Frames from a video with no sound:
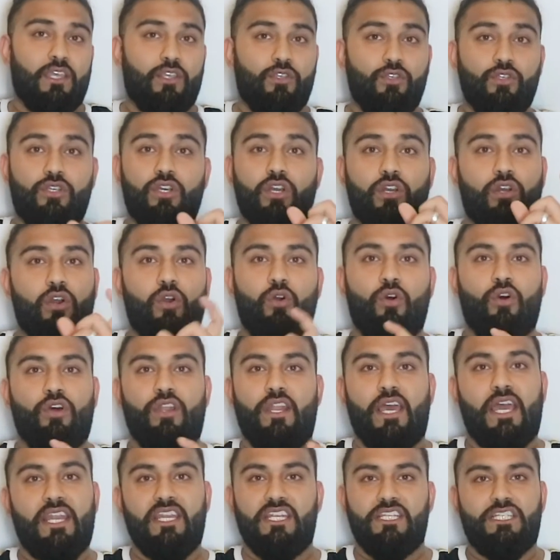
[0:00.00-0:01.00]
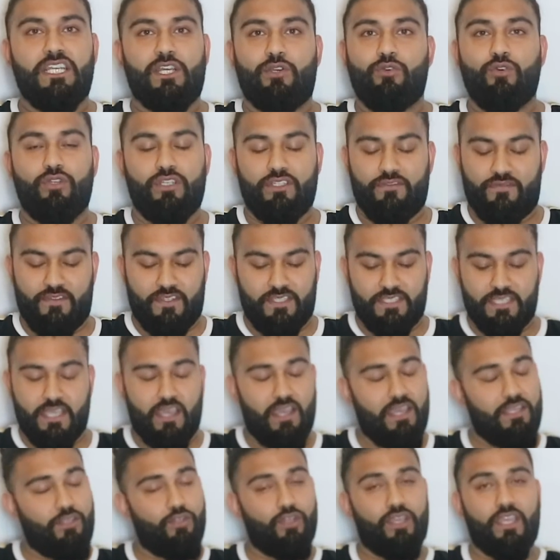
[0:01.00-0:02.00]
You could go online and check all these things
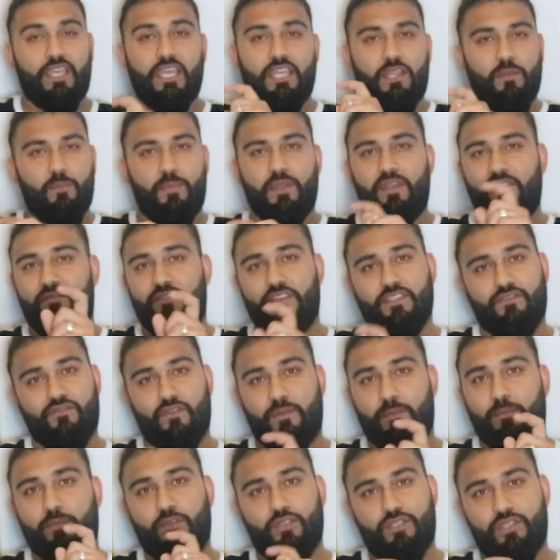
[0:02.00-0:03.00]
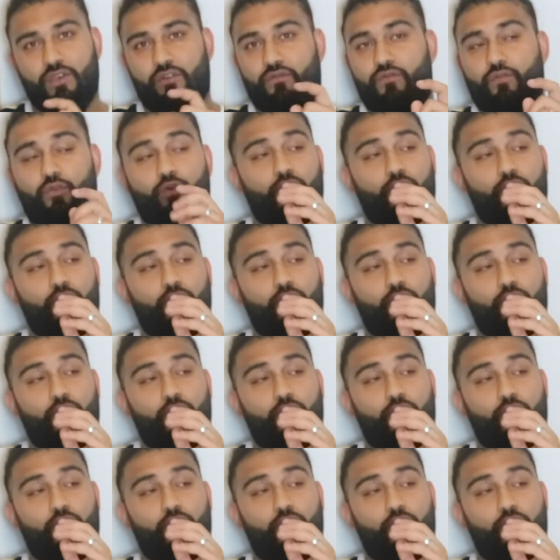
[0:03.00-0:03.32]
out and you could get the benefits from them yourself,